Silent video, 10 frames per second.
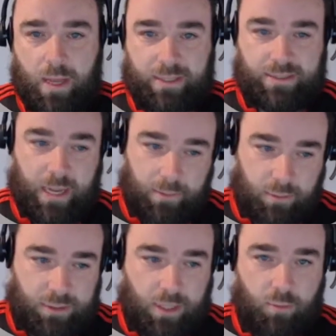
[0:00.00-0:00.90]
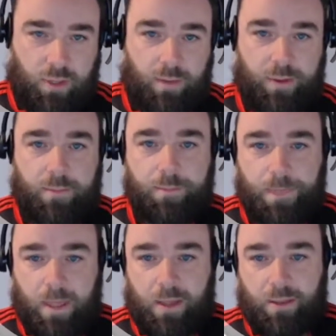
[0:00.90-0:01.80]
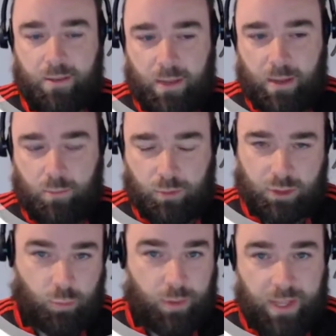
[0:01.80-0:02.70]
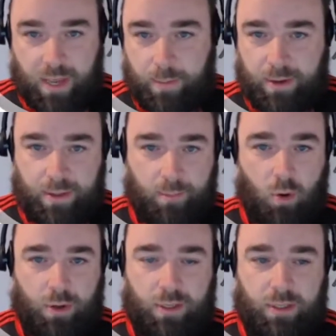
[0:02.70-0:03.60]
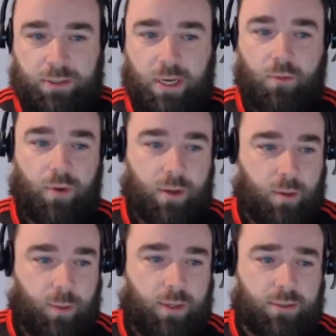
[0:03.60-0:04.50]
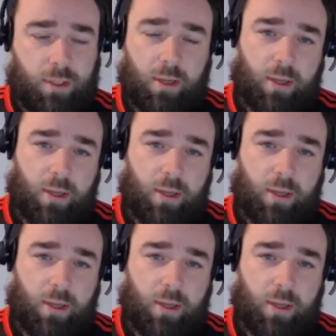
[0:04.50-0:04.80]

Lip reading: standard SQL DB, and just when they come in the morning and start running queries,